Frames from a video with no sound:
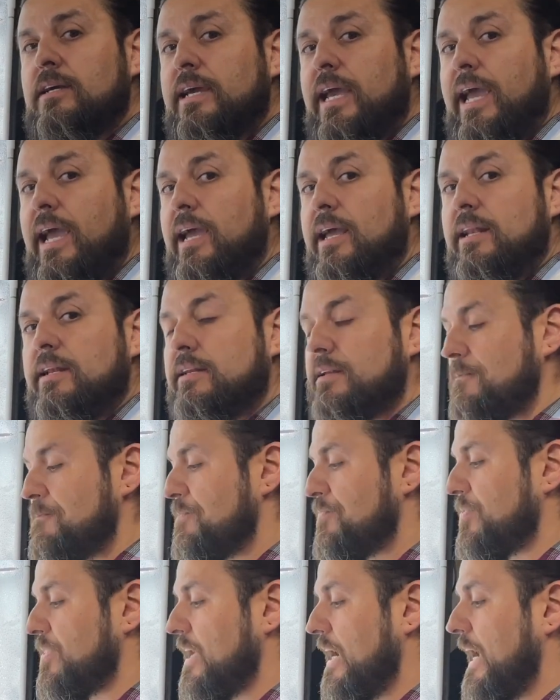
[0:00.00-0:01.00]
And
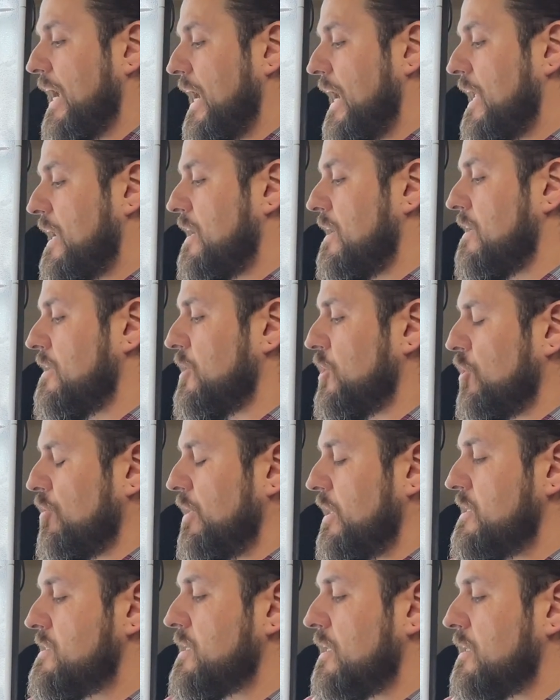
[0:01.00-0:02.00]
the head, you
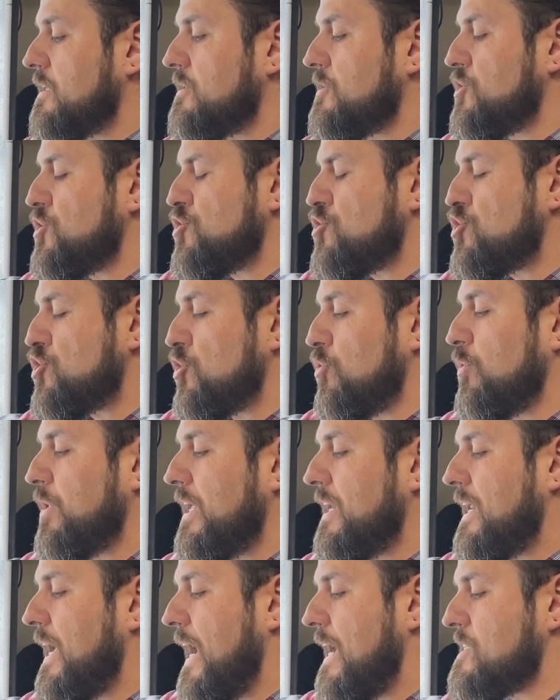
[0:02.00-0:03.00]
need to just shoot
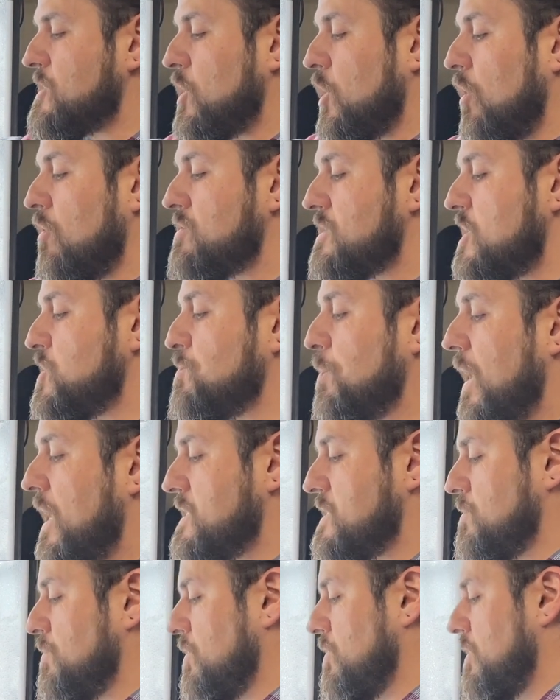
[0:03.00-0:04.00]
it as close as
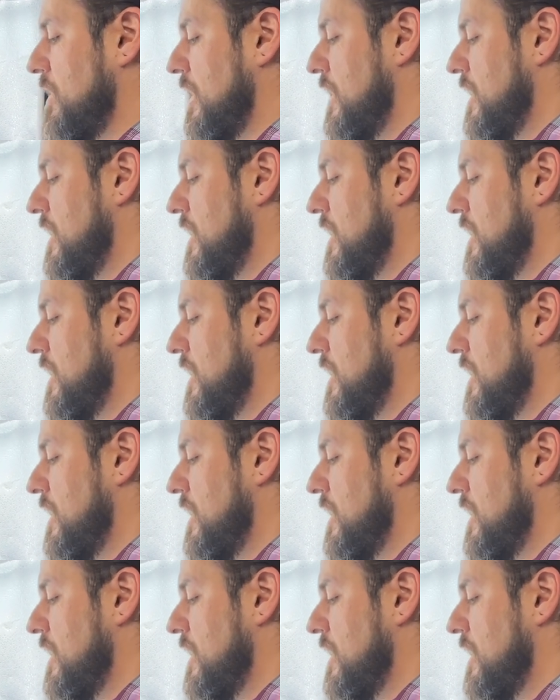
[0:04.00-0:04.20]
possible